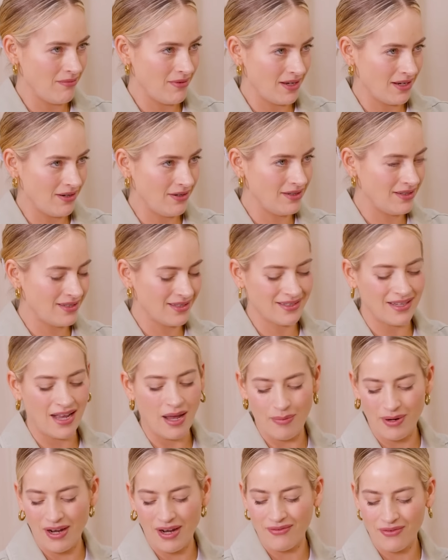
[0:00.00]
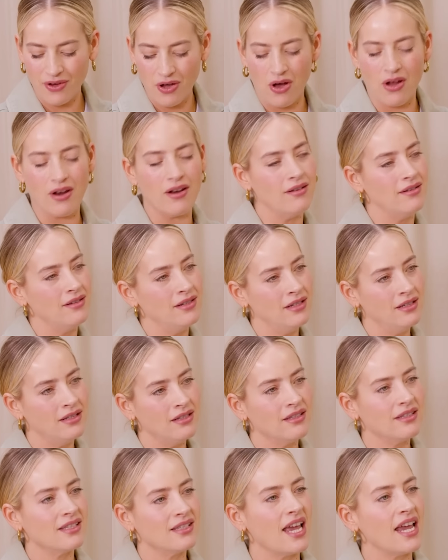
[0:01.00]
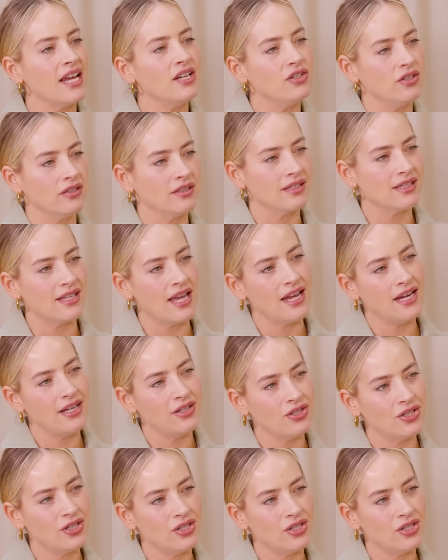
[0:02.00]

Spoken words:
I couldn't decide, but I've gone sage on sage.